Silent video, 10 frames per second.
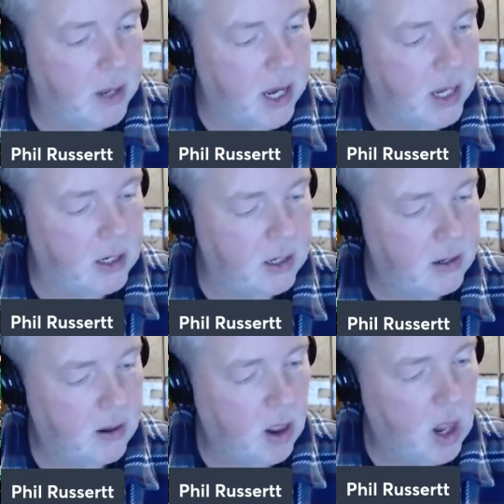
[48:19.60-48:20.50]
The Hitman,
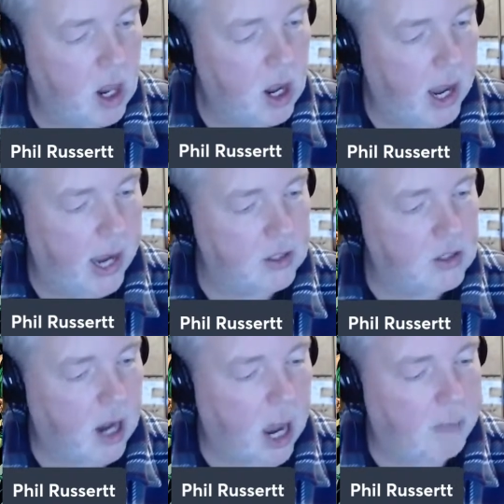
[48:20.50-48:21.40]
and
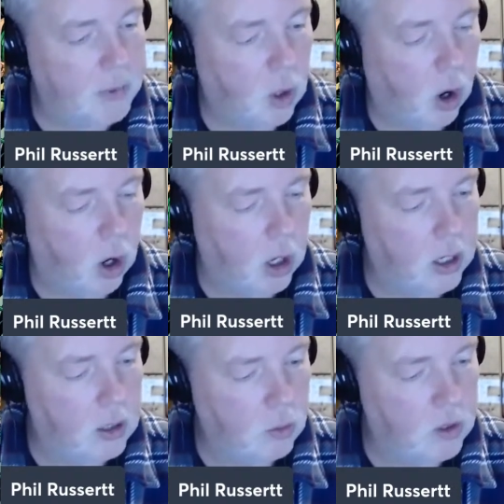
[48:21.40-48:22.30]
Top Dog
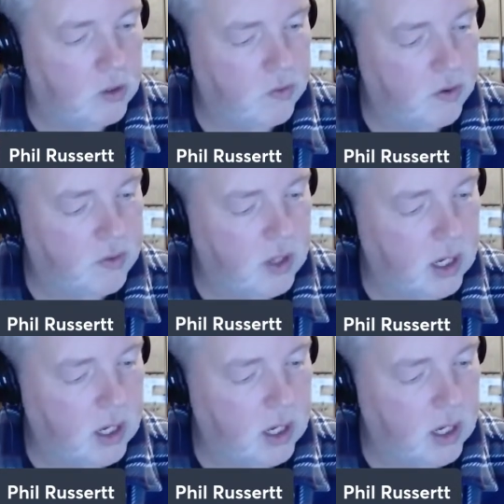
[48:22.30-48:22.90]
was 15.